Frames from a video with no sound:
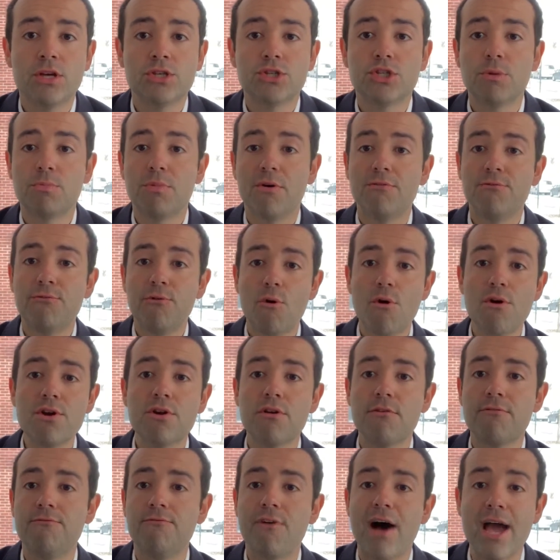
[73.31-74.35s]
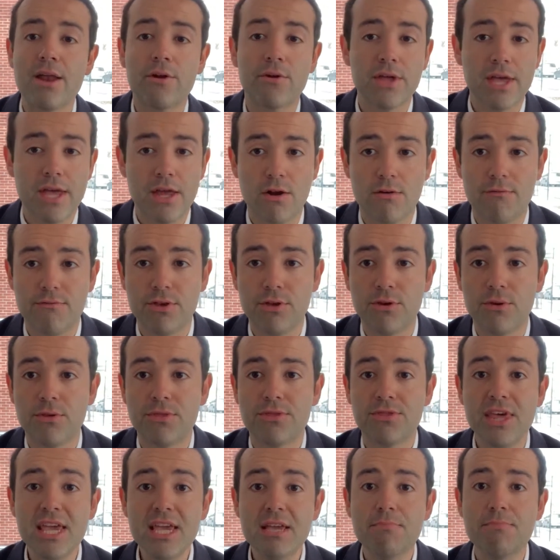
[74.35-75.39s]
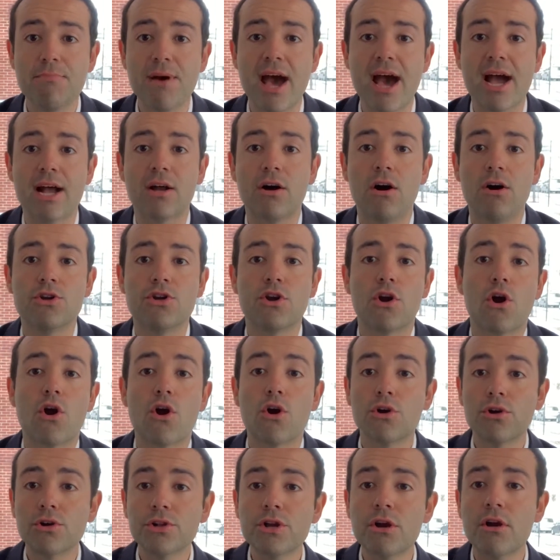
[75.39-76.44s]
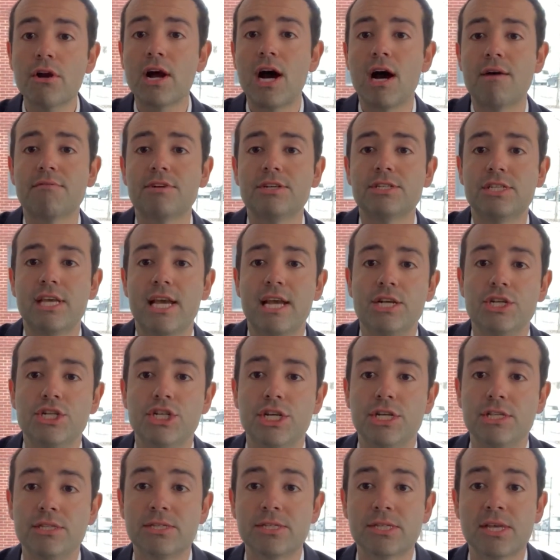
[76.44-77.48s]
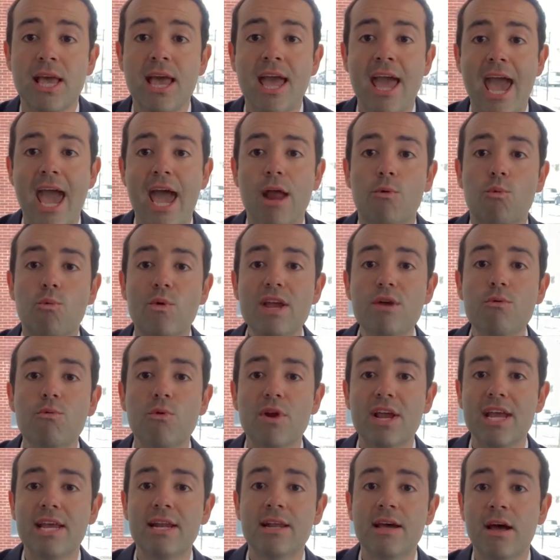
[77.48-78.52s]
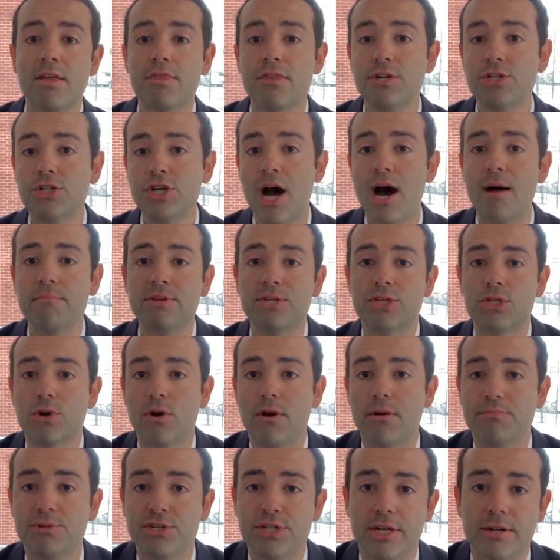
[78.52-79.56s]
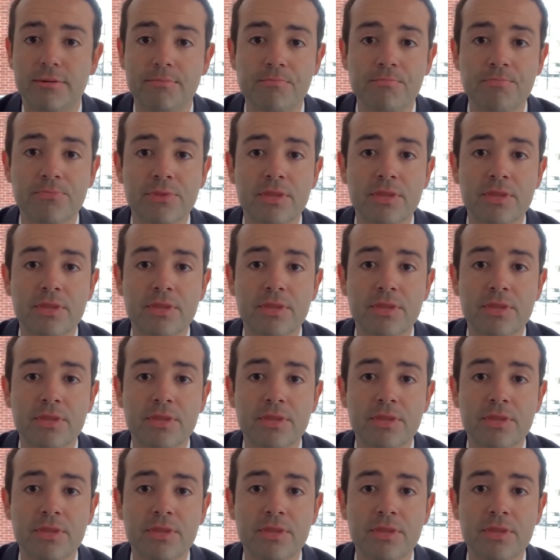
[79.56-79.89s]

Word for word: So before your final interview, think back on your earlier conversations and reread the job description.